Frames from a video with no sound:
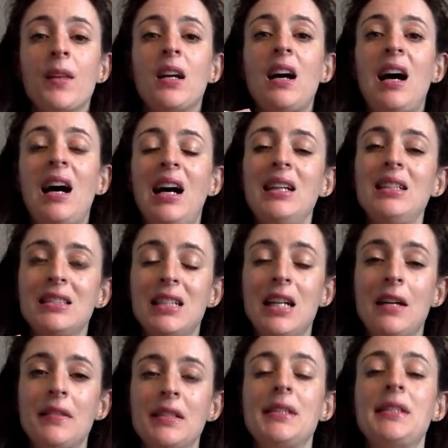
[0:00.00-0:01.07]

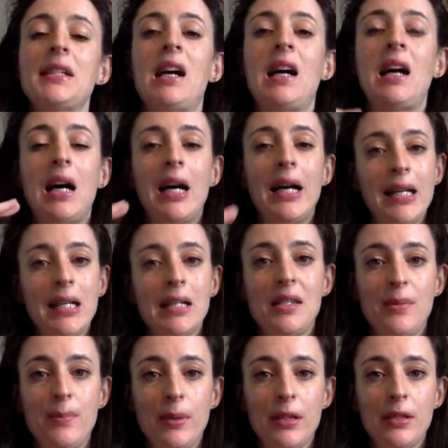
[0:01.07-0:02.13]
heart-governed, higher
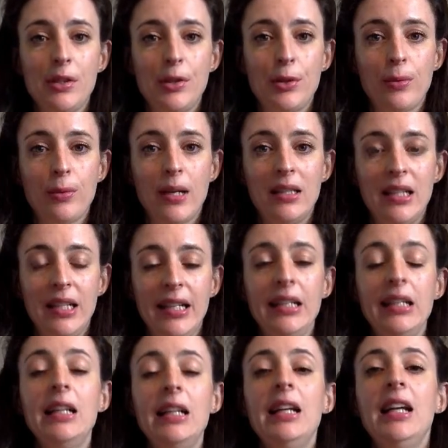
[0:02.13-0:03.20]

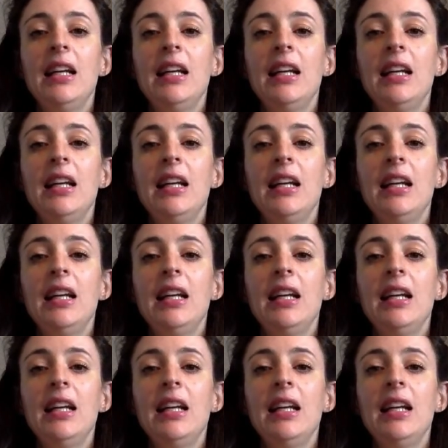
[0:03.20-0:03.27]
spirituality,